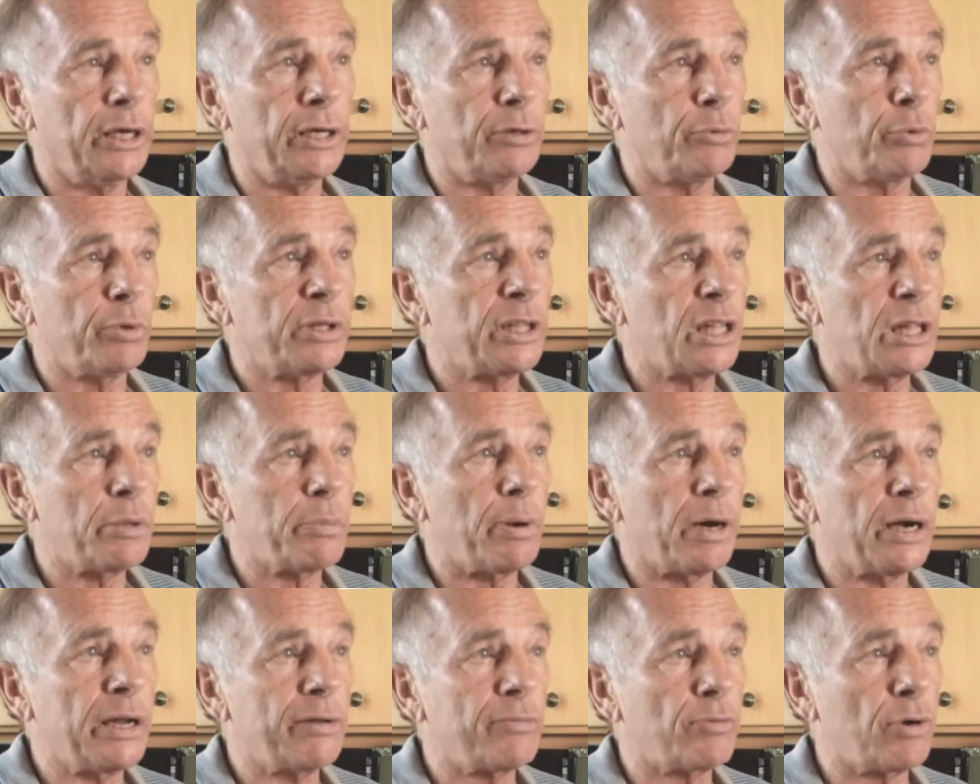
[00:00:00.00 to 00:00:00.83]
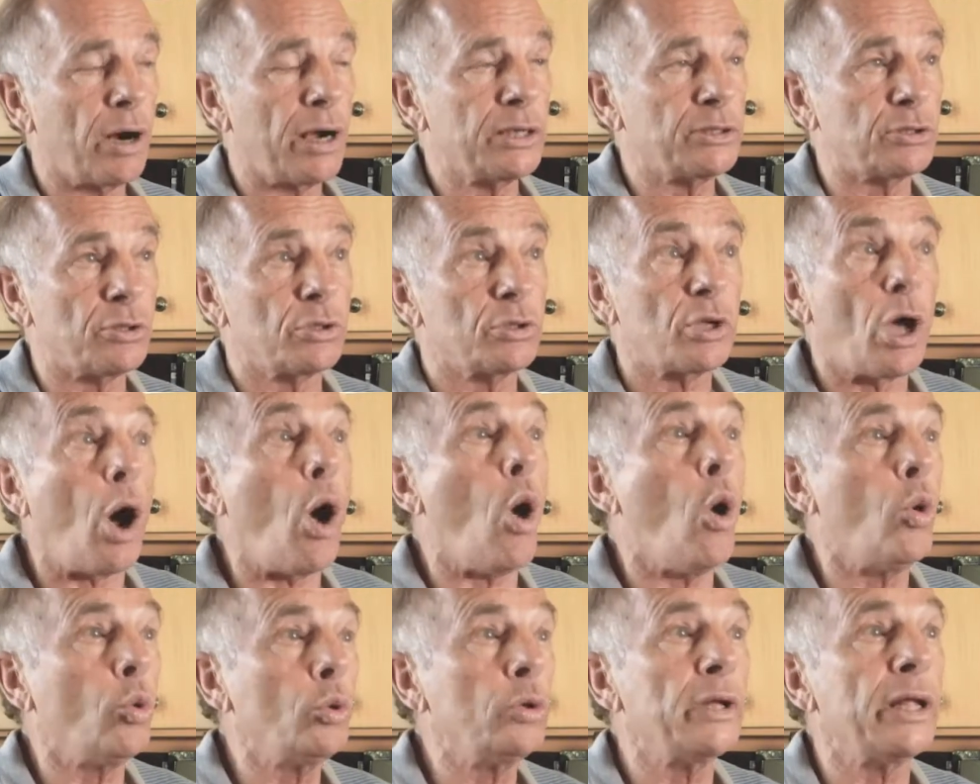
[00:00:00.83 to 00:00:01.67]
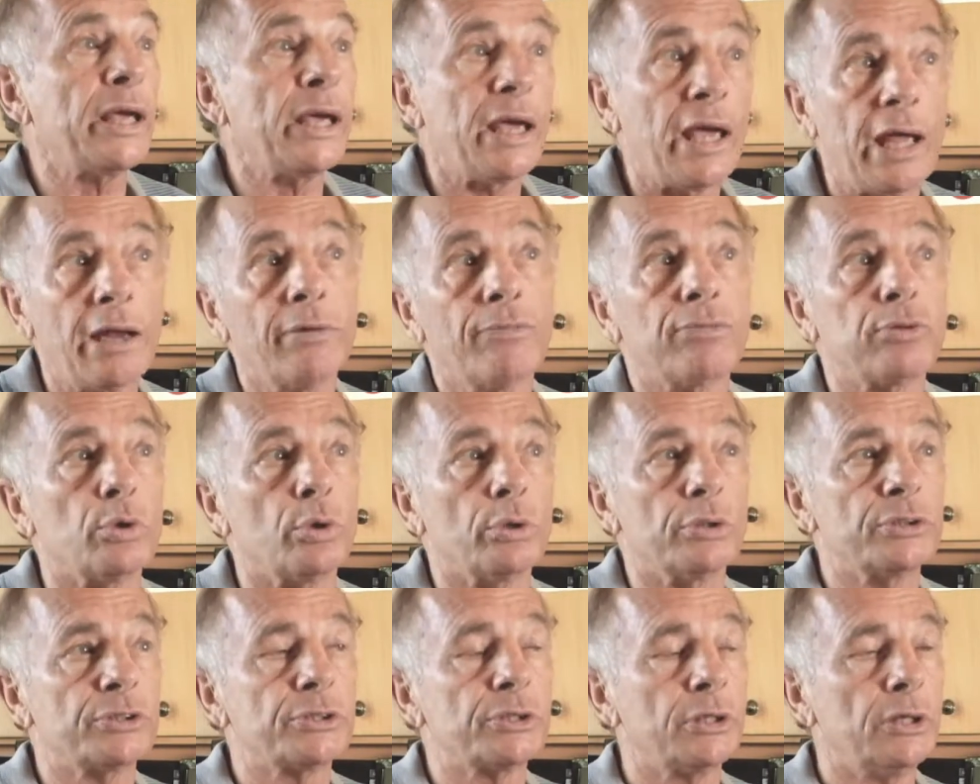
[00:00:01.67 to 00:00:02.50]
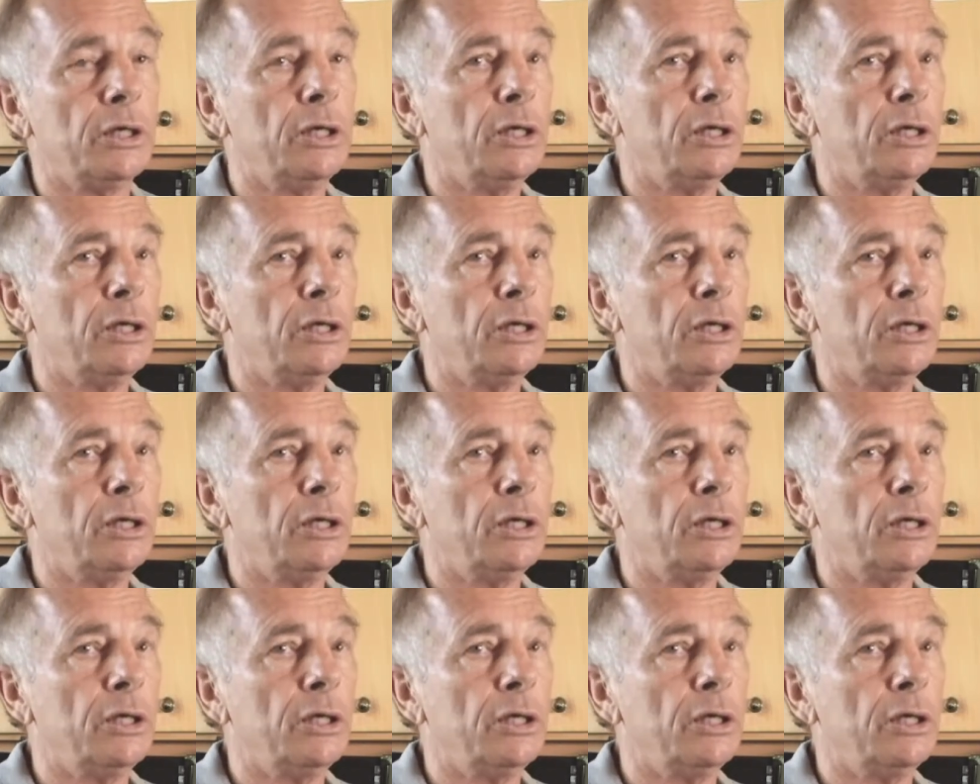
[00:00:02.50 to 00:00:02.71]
within the body of Christ. There's only influence.